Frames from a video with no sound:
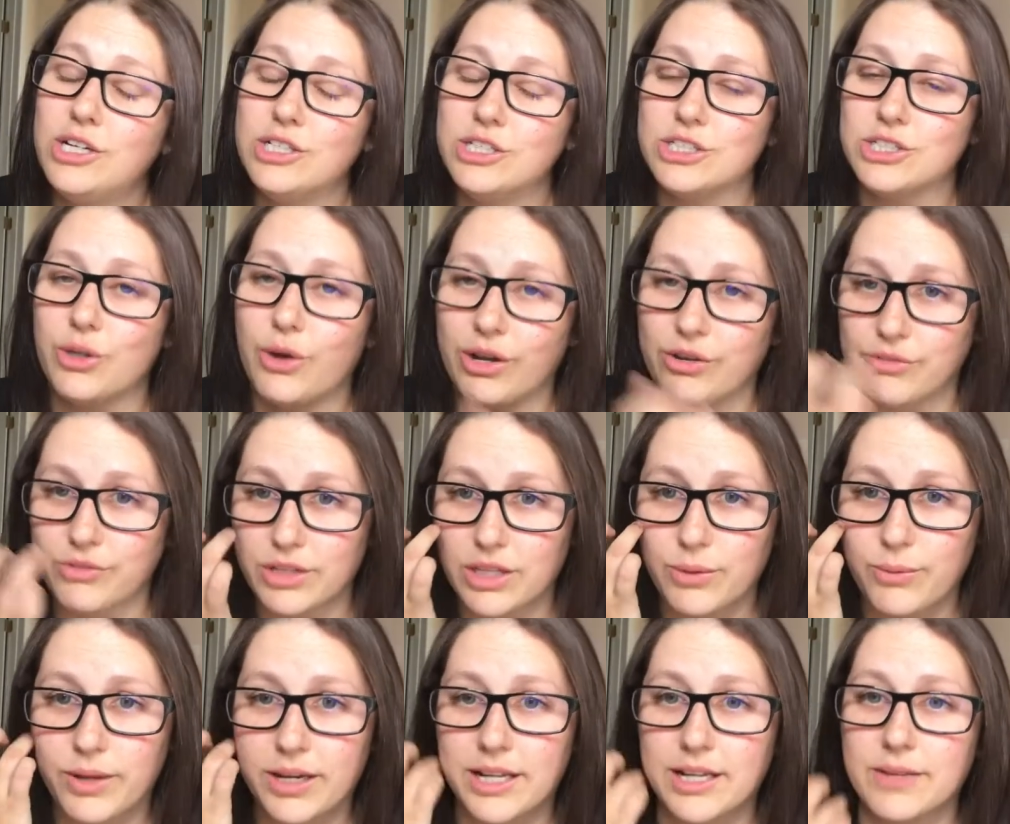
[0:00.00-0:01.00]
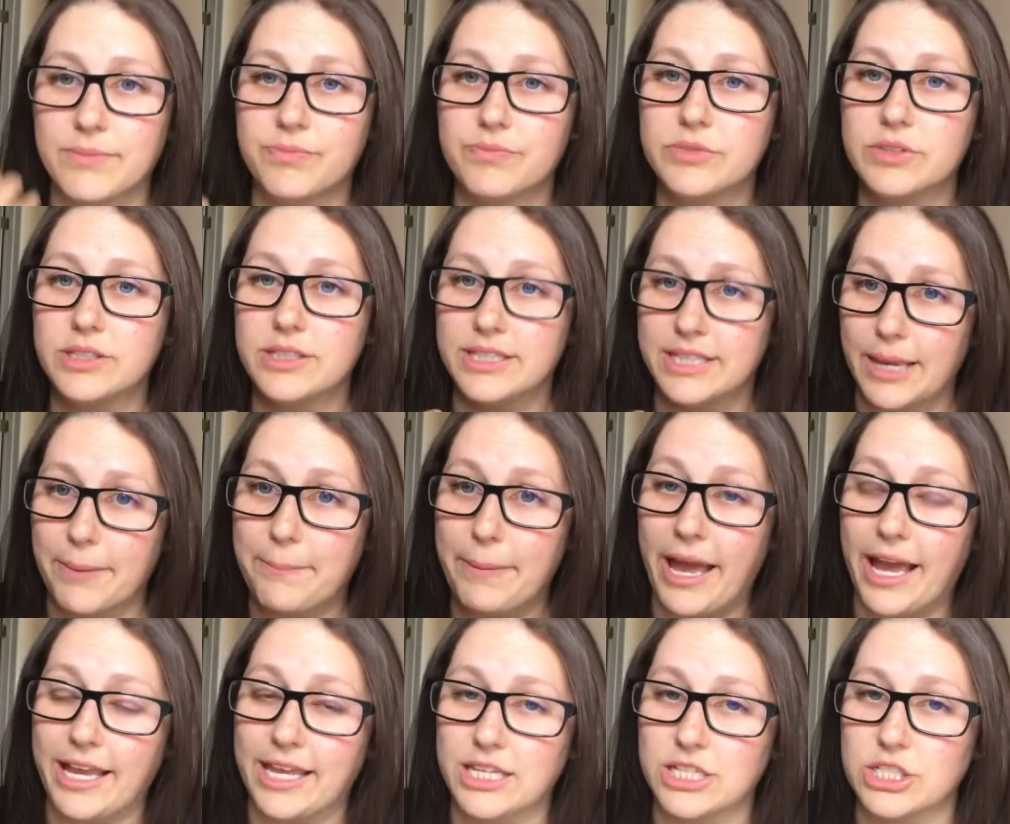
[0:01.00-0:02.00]
So I really want to get
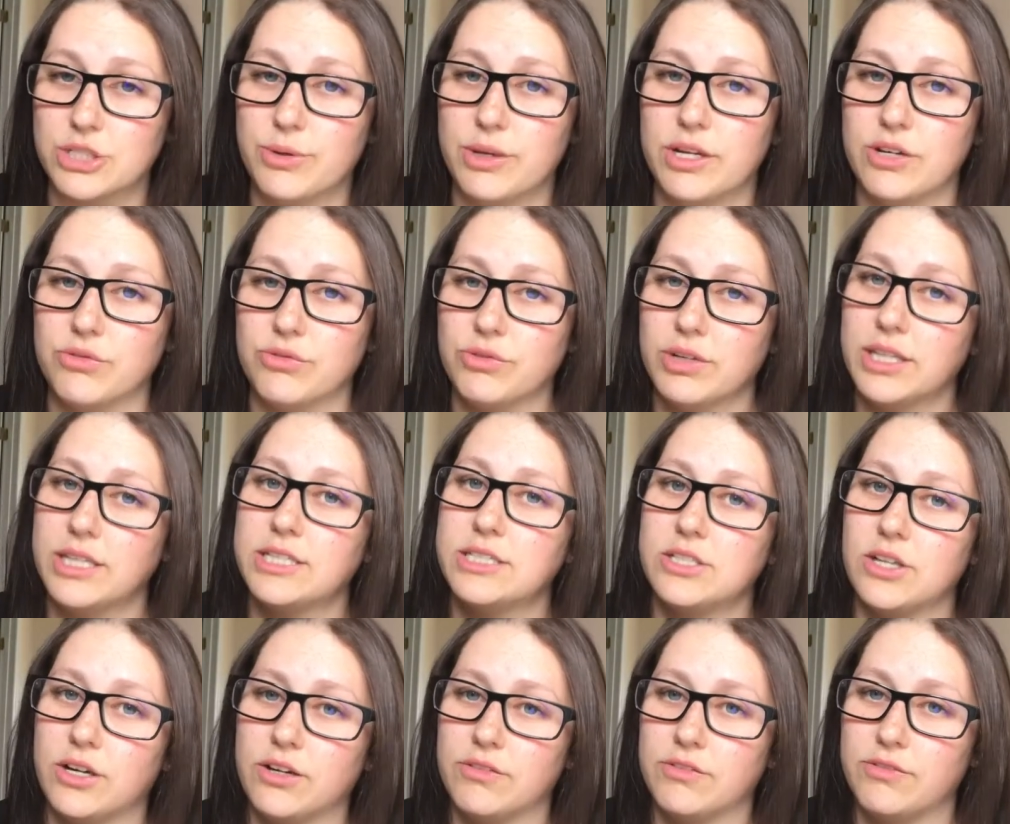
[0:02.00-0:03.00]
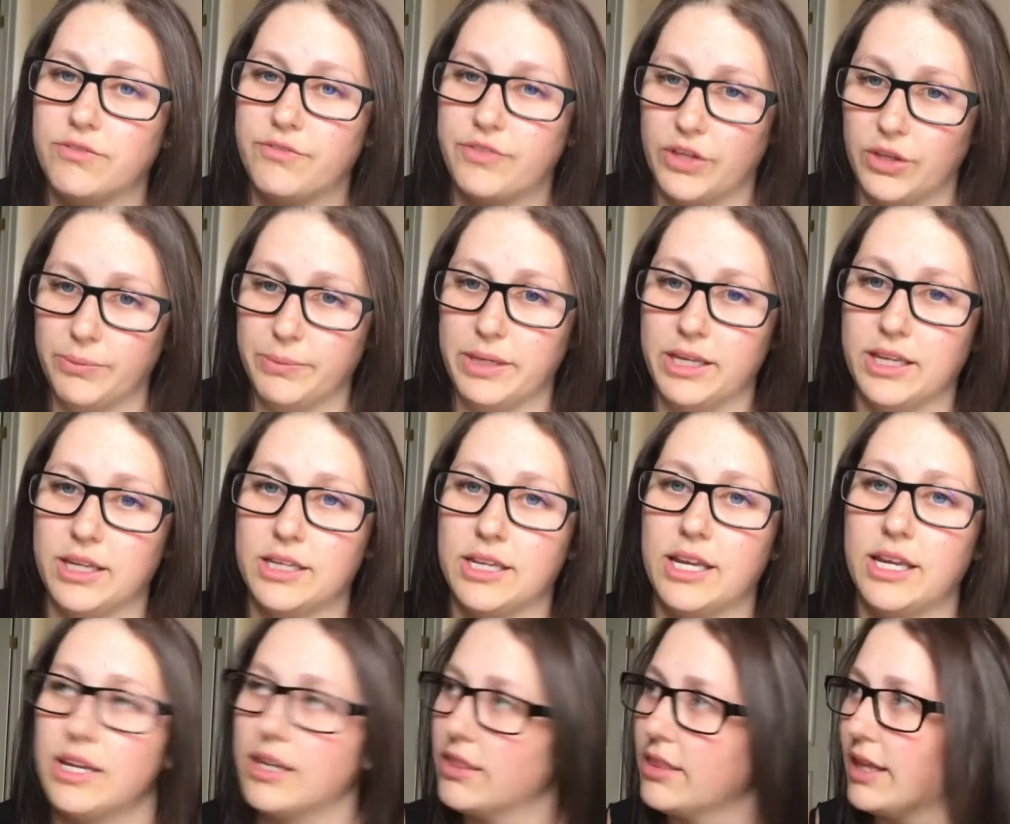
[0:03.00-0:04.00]
back into it and really start filming
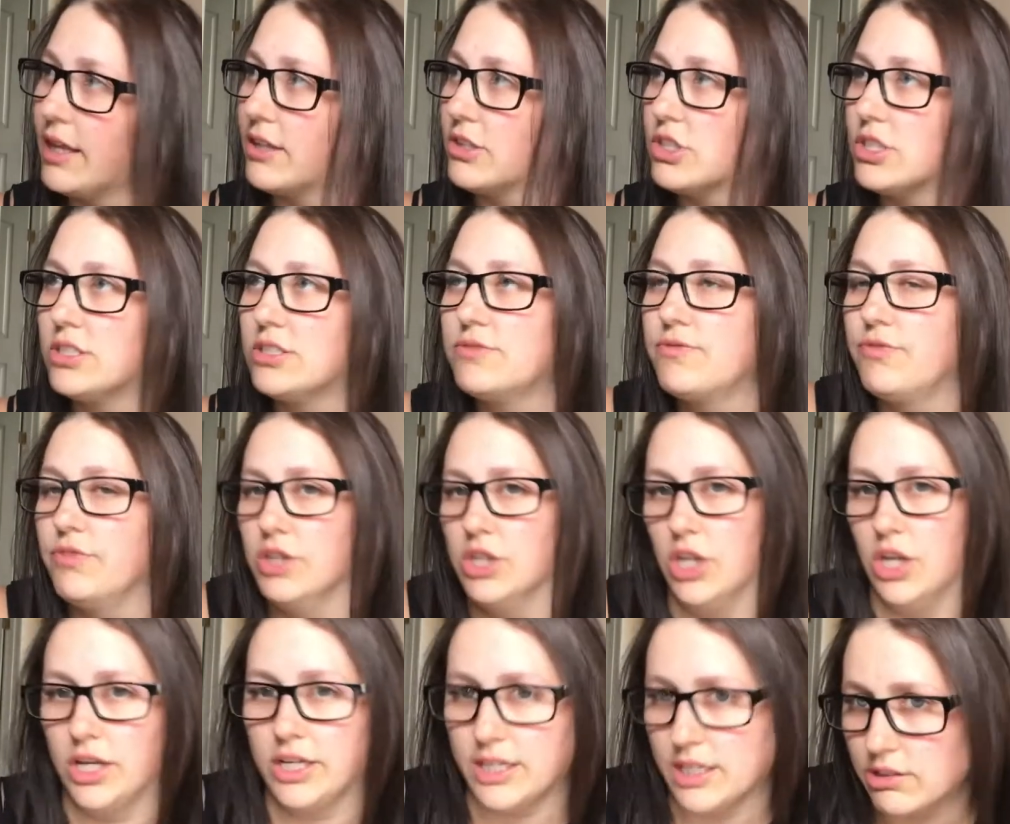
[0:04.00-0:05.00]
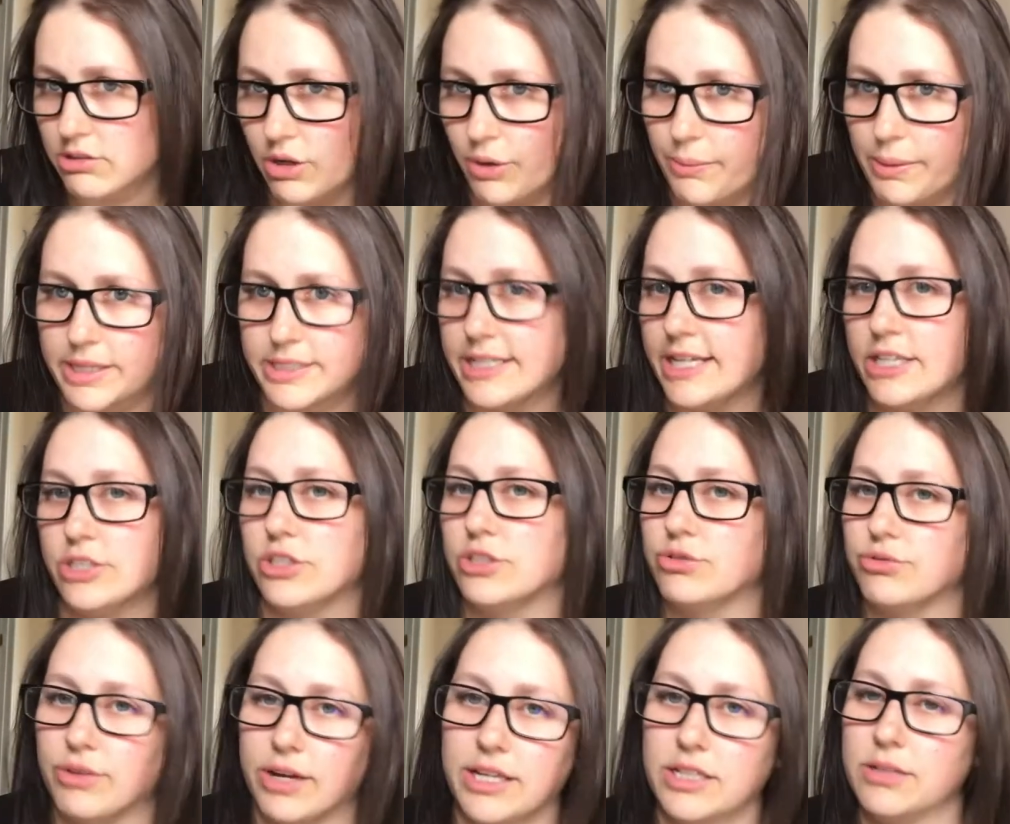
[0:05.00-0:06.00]
again and like just vlogging throughout my day
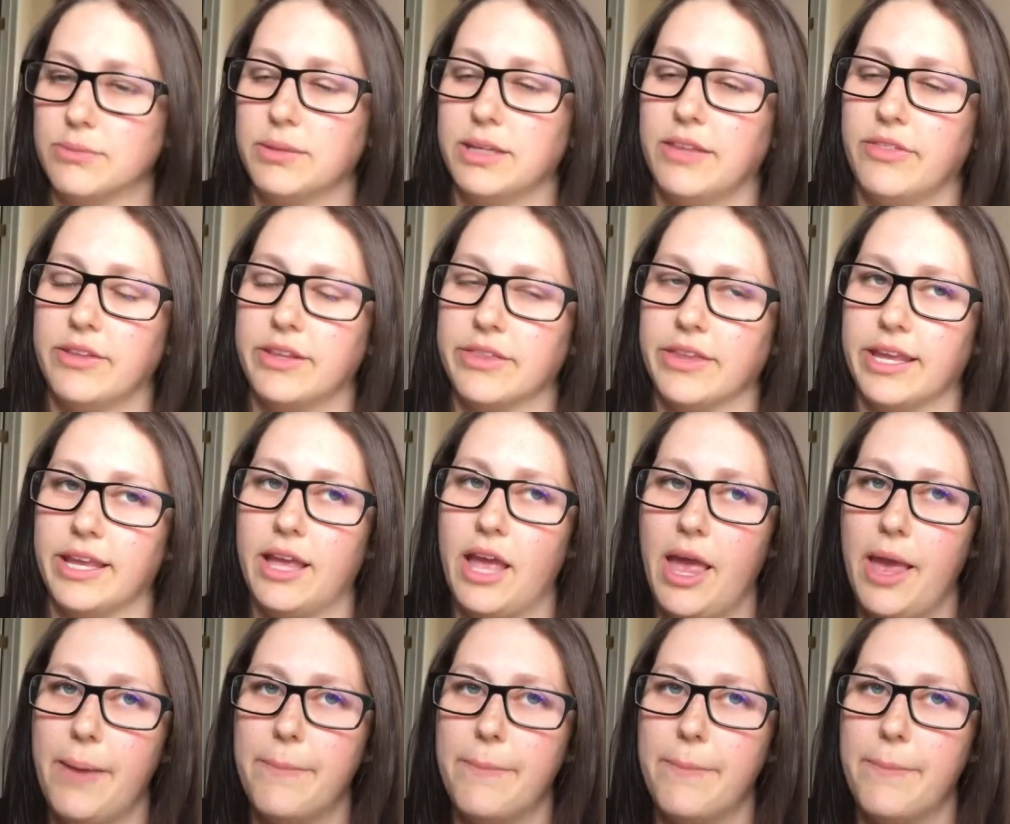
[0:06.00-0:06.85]
just randomly and then like